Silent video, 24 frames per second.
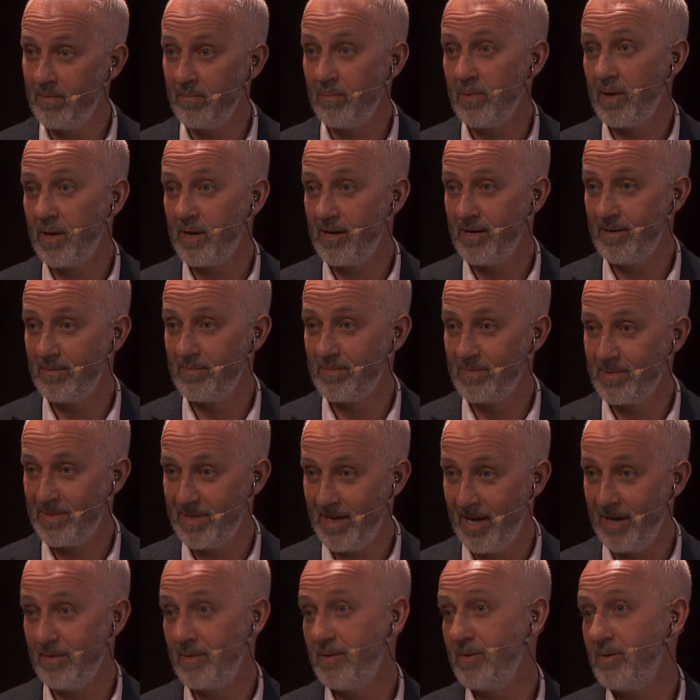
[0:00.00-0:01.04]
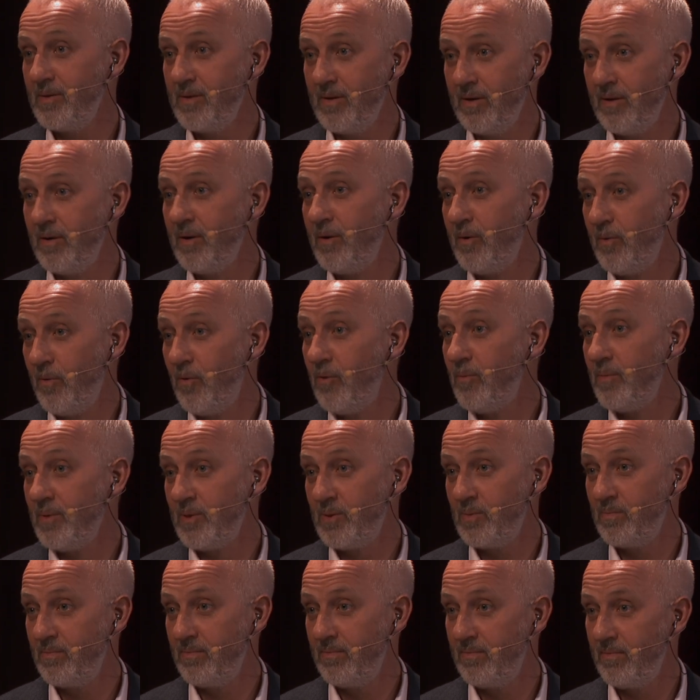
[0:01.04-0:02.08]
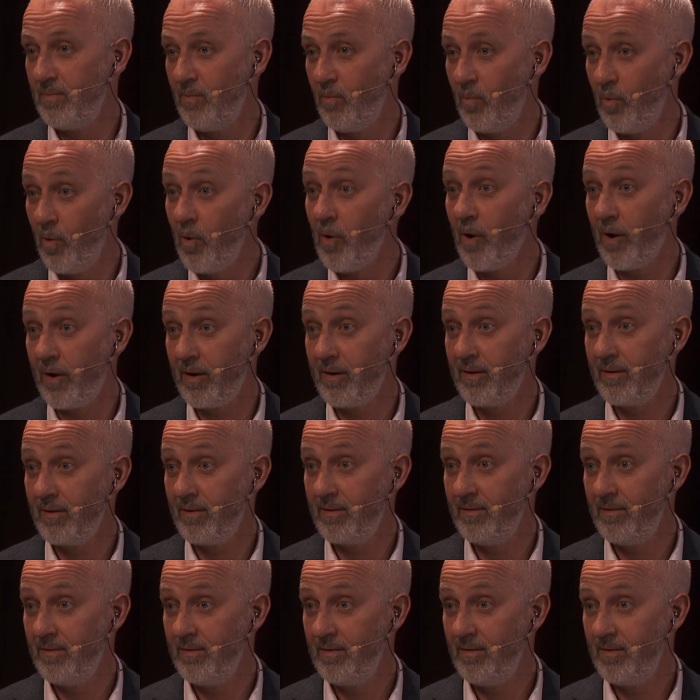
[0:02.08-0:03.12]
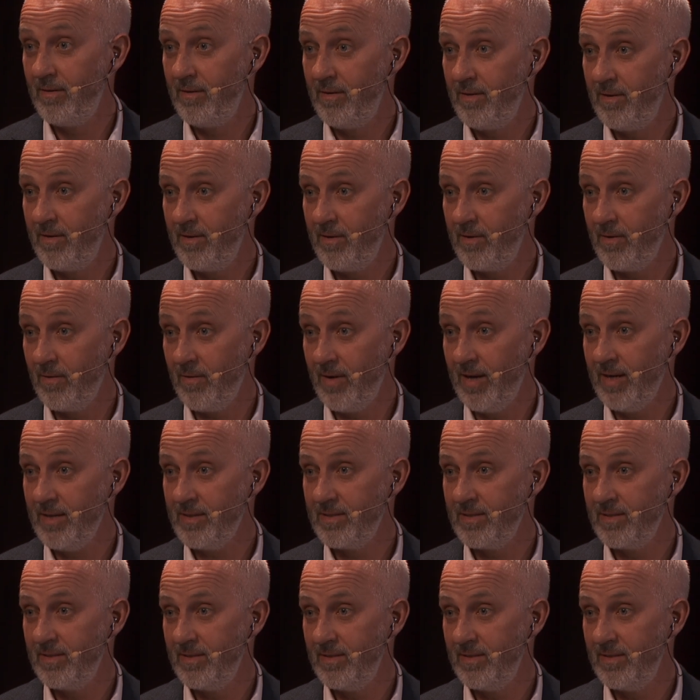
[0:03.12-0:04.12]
becomes an enormous work. Correct?